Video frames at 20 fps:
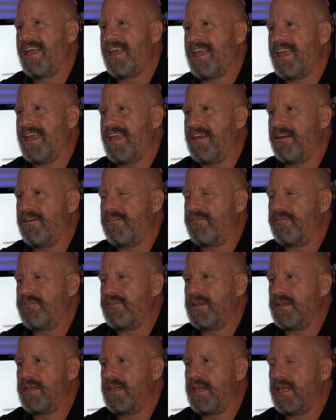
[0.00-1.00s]
If
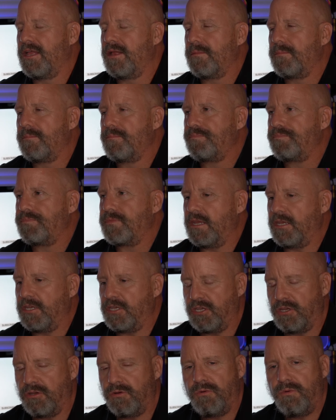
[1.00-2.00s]

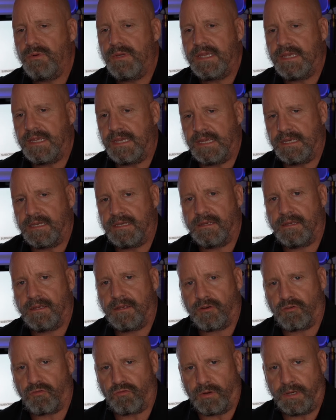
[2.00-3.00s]
you eat
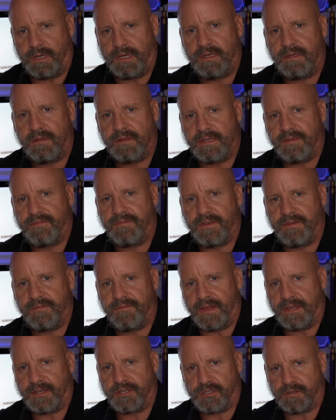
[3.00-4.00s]
green leafy
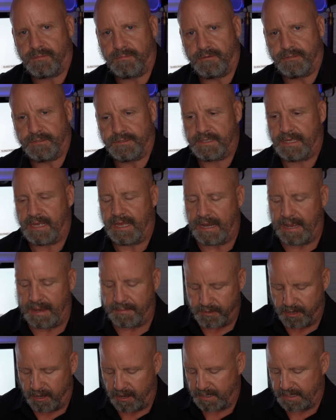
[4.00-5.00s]
vegetables, and I'm
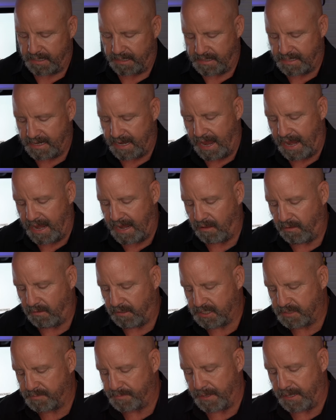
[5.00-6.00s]
talking kale,
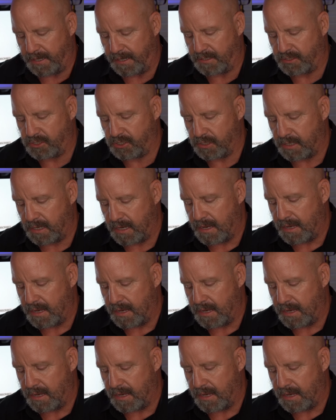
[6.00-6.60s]
spinach,